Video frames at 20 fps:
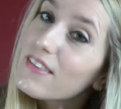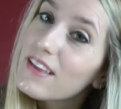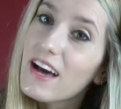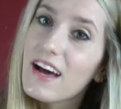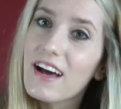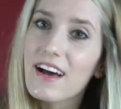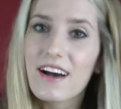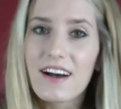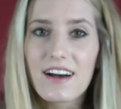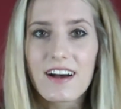
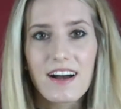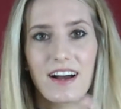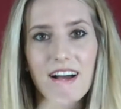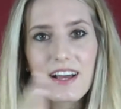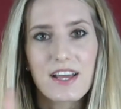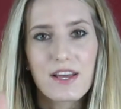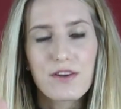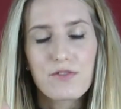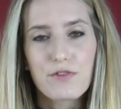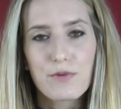that I
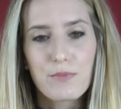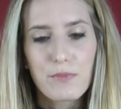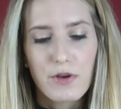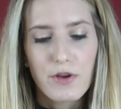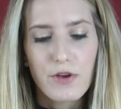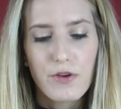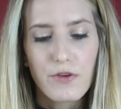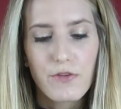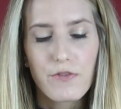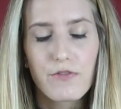could
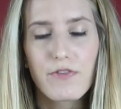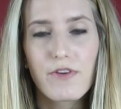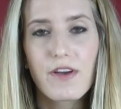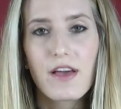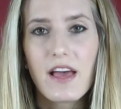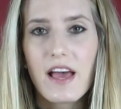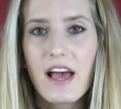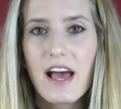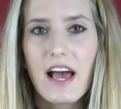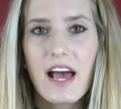remove
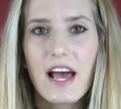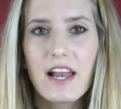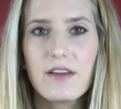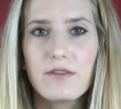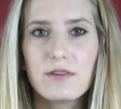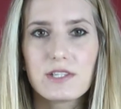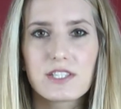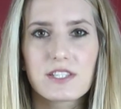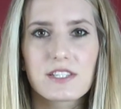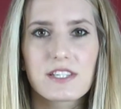and it
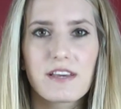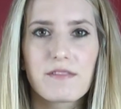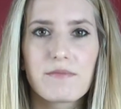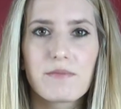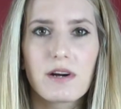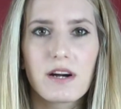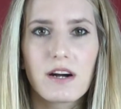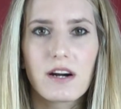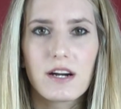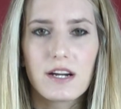would just give
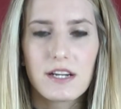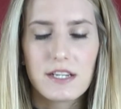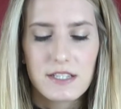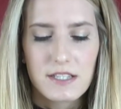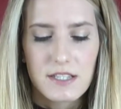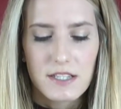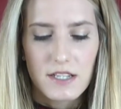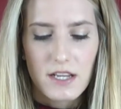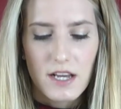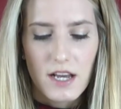my
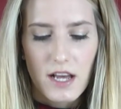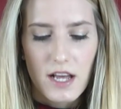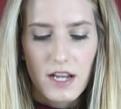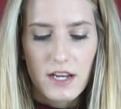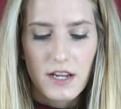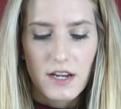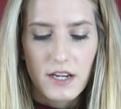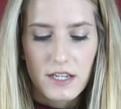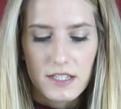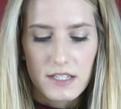eyes a
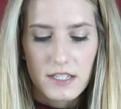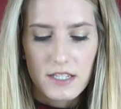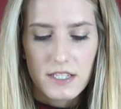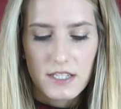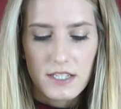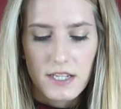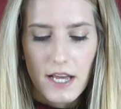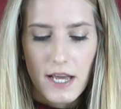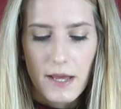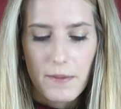nicer
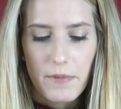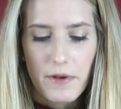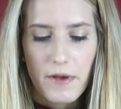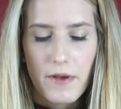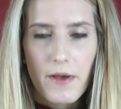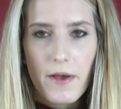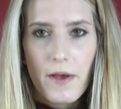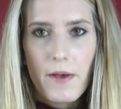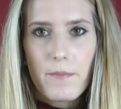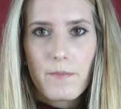shape.
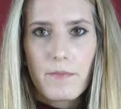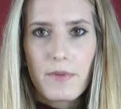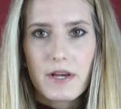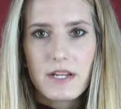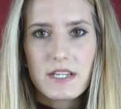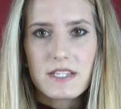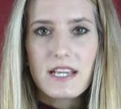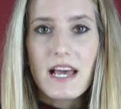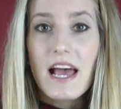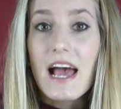
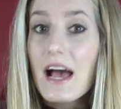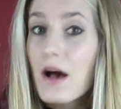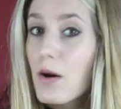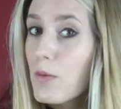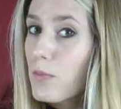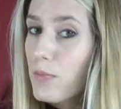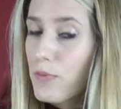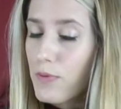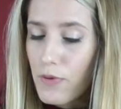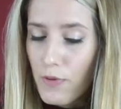But to
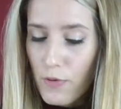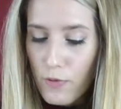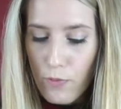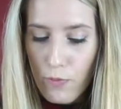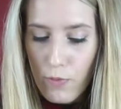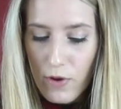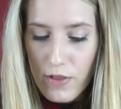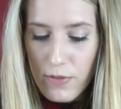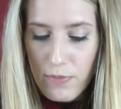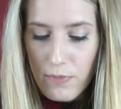help
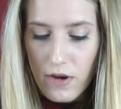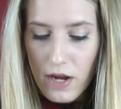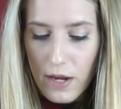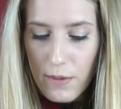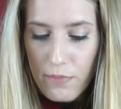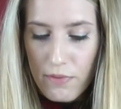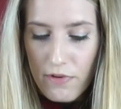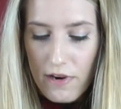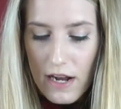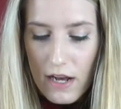with my
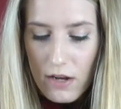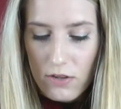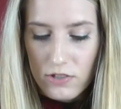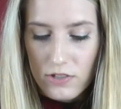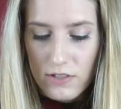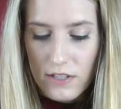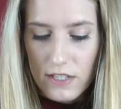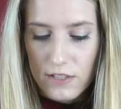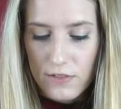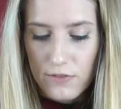brow
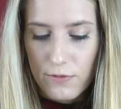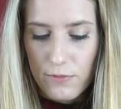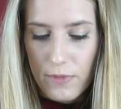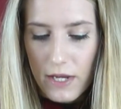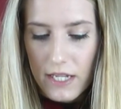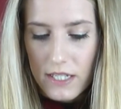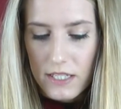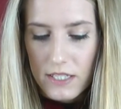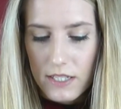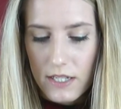
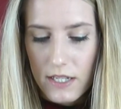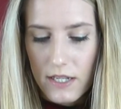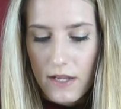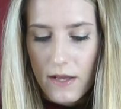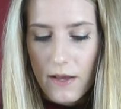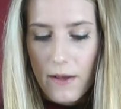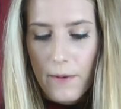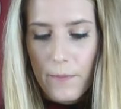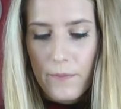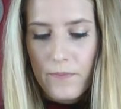transformation,
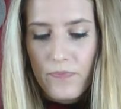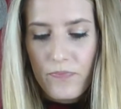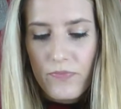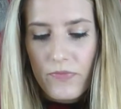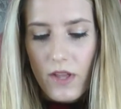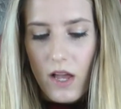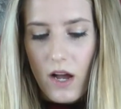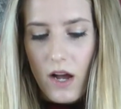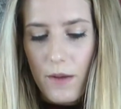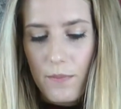
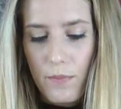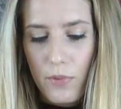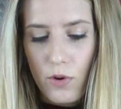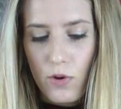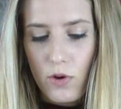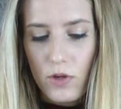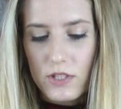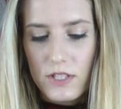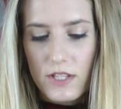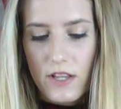I
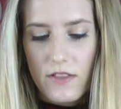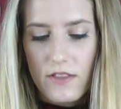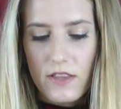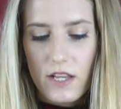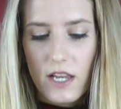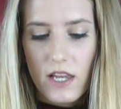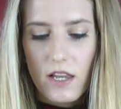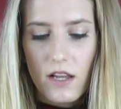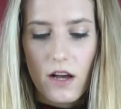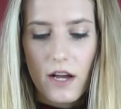bought the
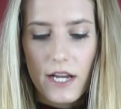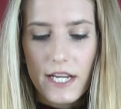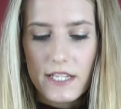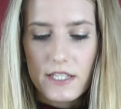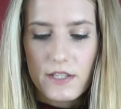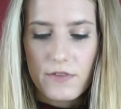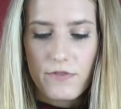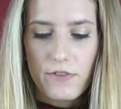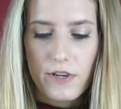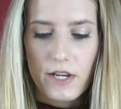
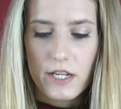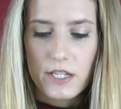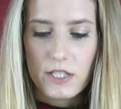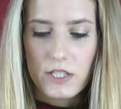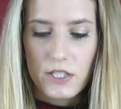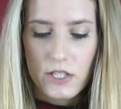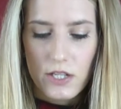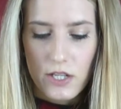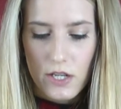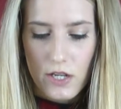light
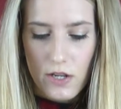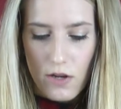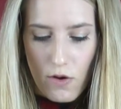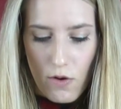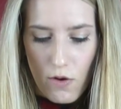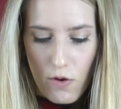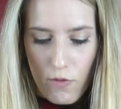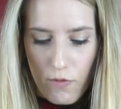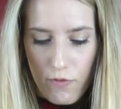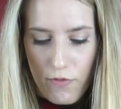version
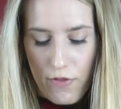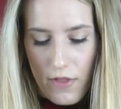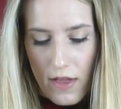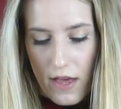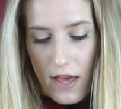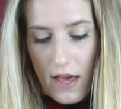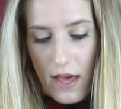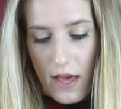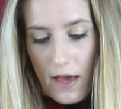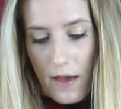of
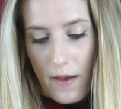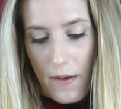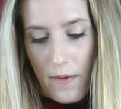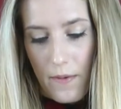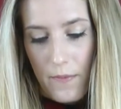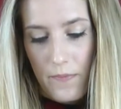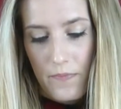their